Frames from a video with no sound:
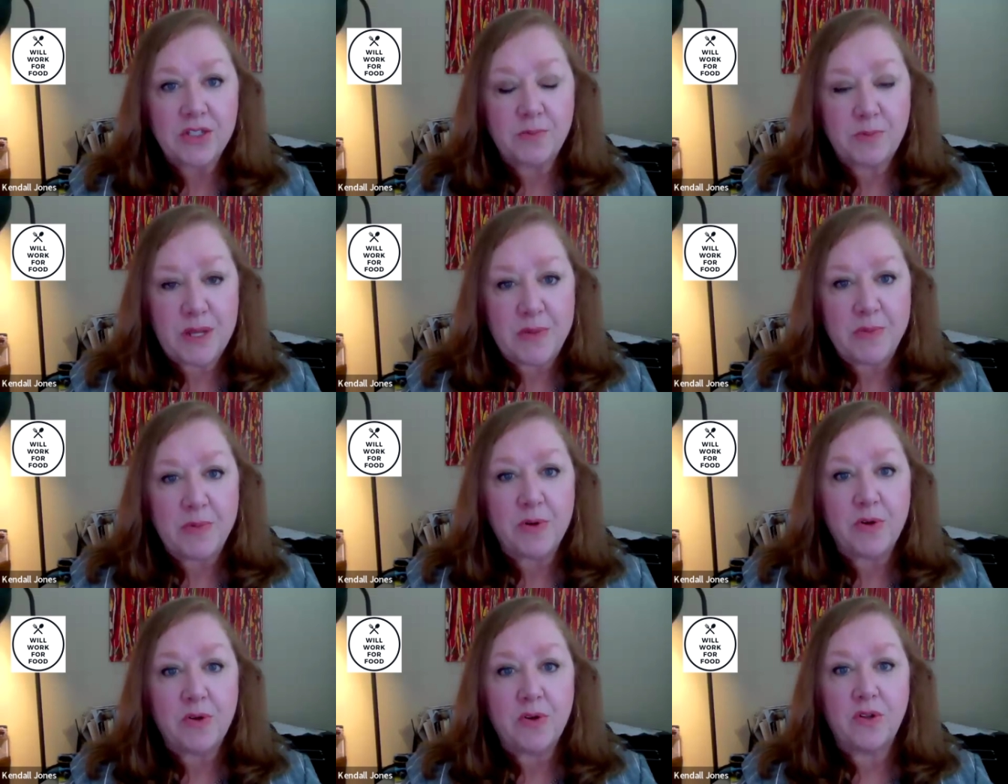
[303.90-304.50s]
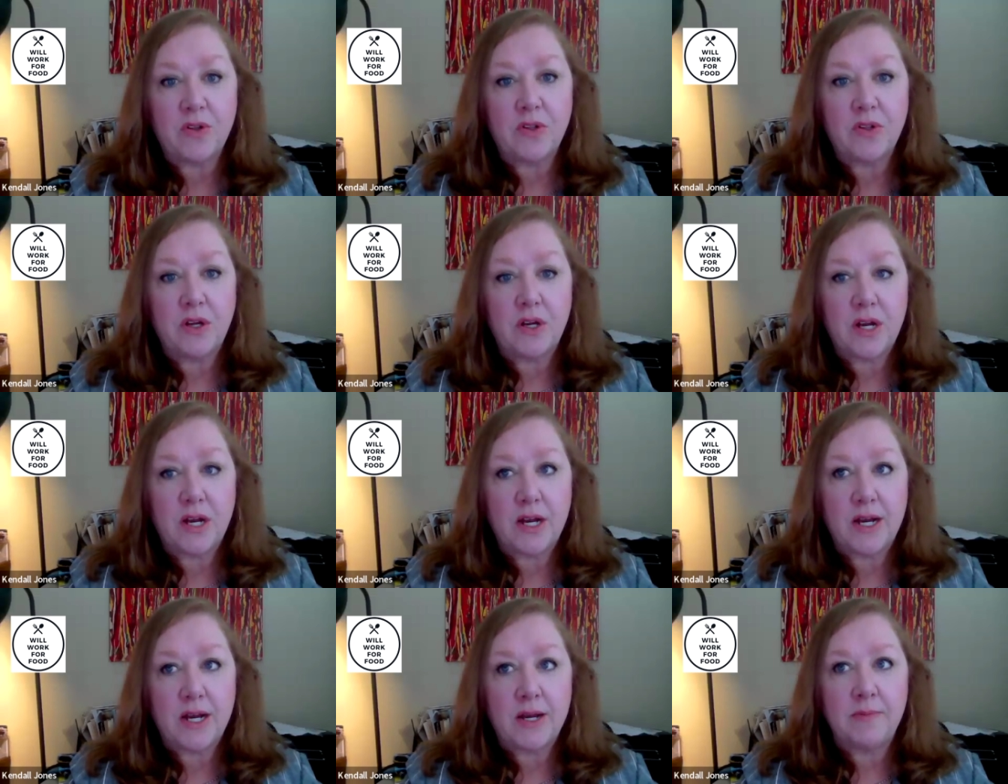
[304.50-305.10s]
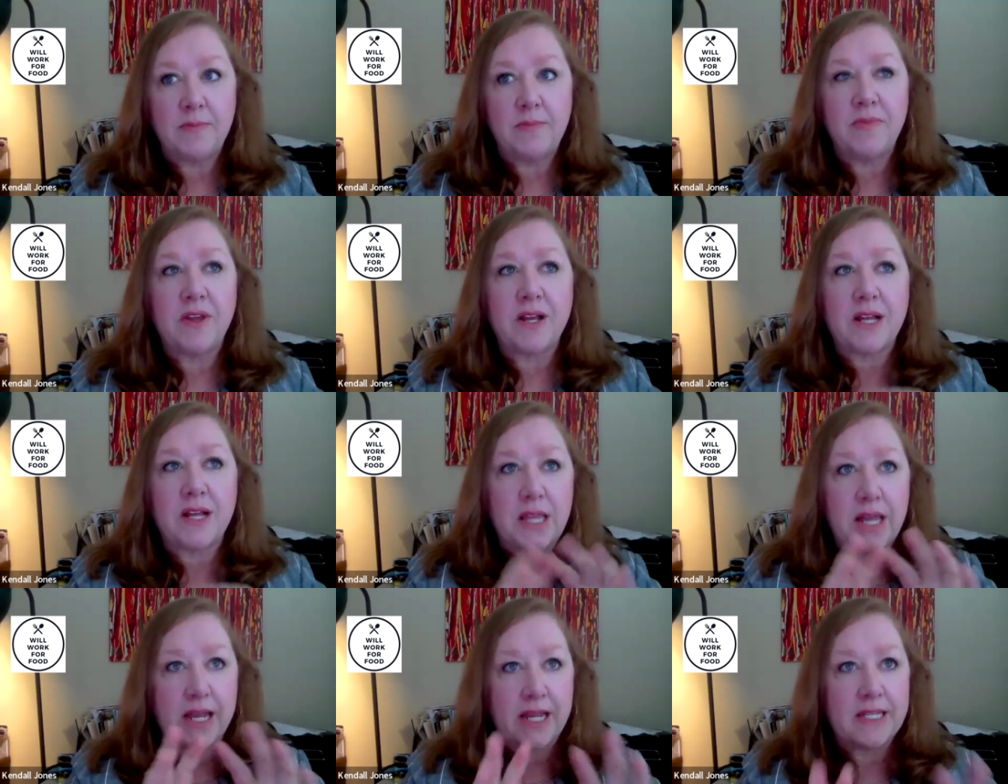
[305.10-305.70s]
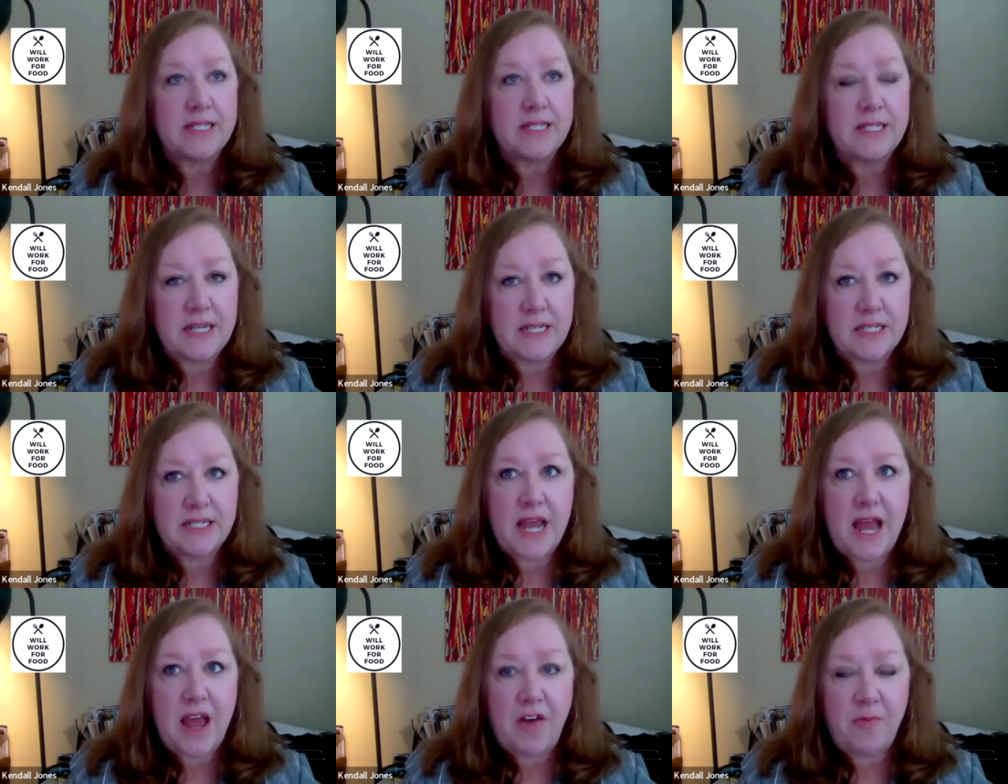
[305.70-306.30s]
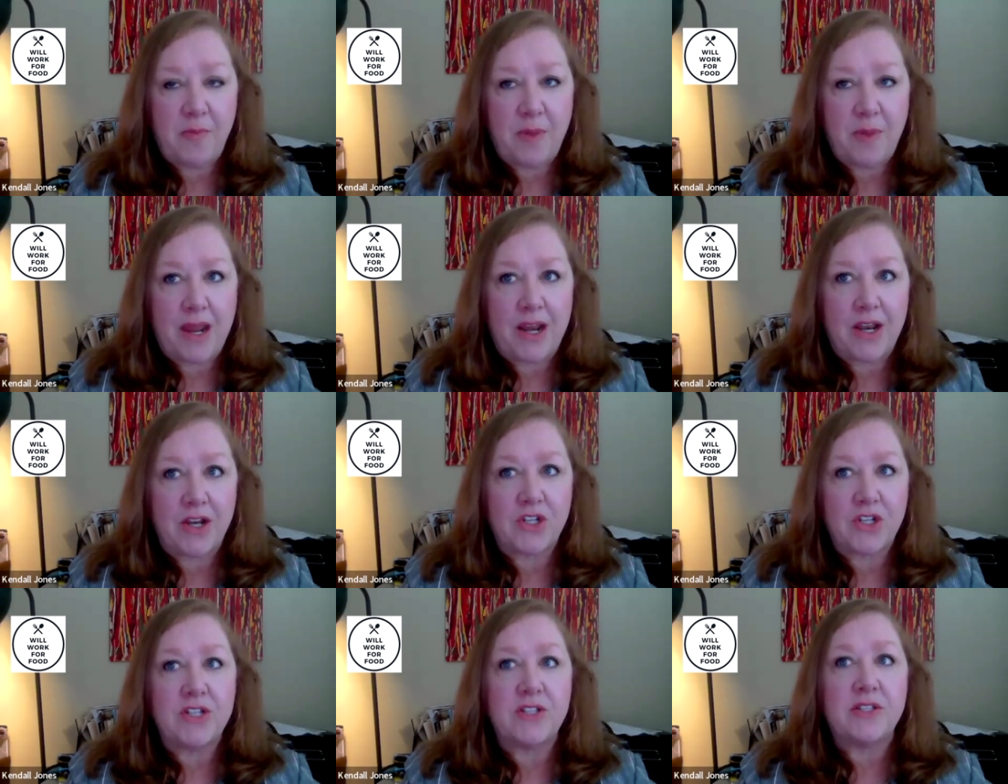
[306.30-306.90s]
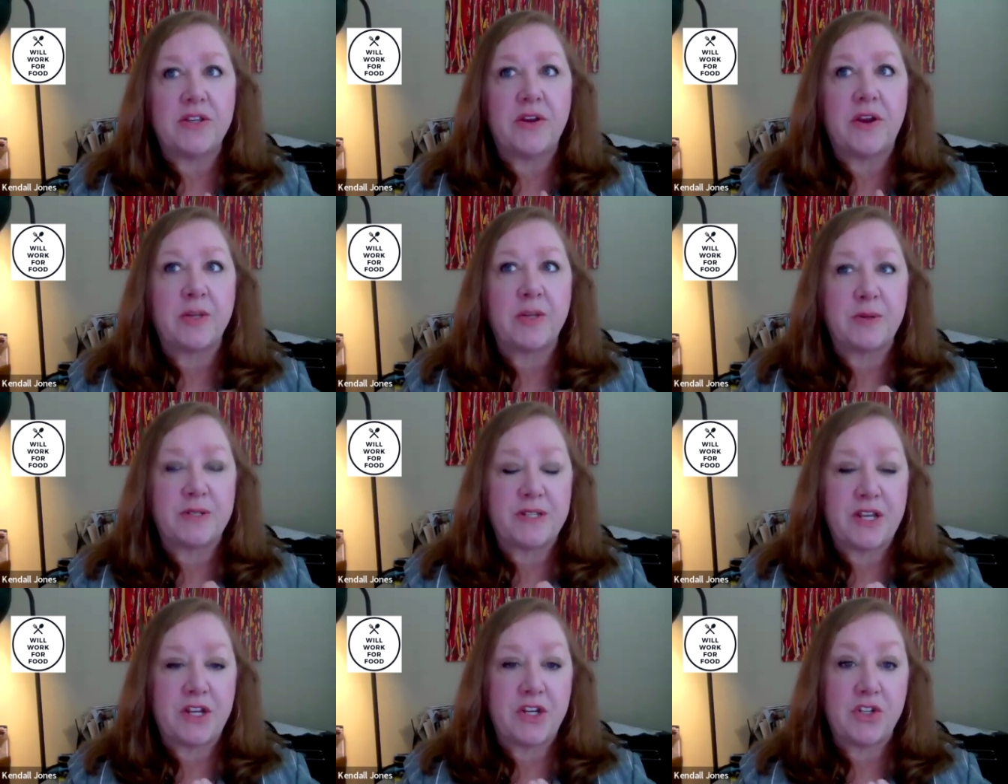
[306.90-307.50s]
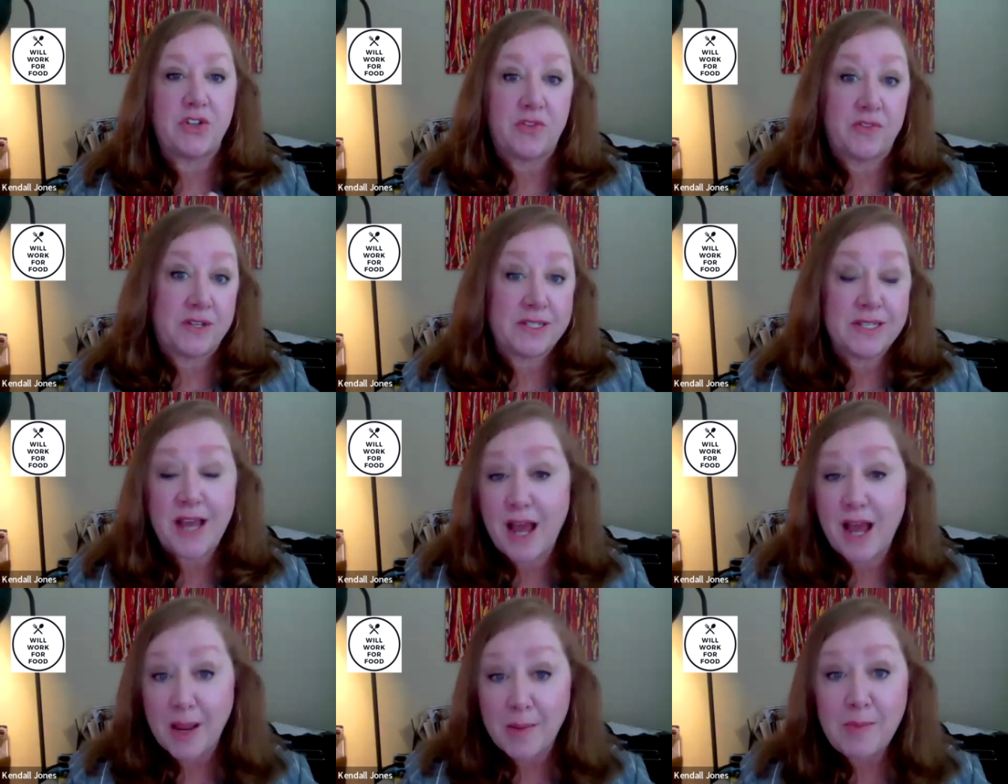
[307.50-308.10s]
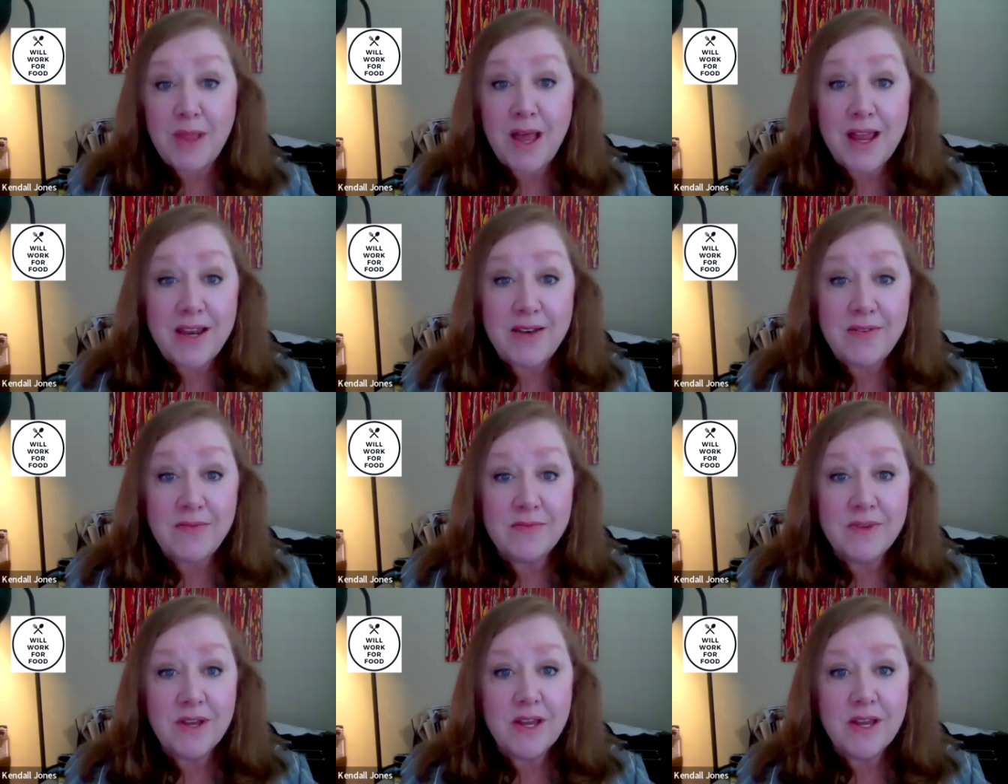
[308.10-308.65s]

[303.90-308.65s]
that people, that clients need to have managed is their expectation on the timeline.